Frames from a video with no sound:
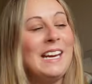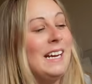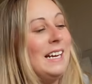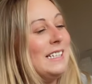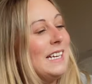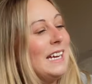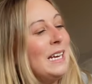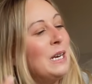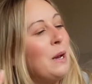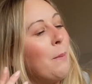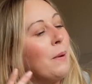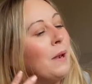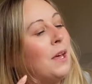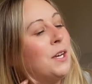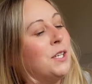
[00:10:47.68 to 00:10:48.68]
Inked in
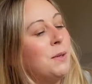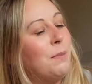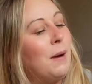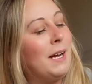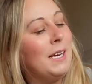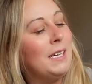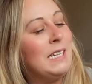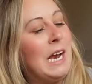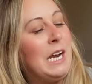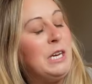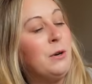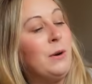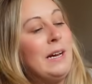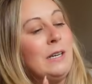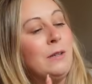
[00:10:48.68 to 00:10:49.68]
Blood by
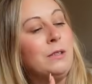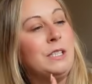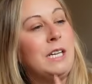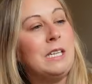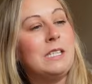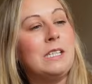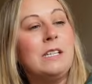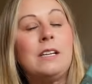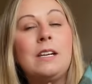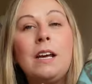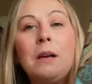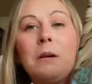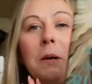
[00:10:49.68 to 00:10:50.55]
Daniel L. Jensen.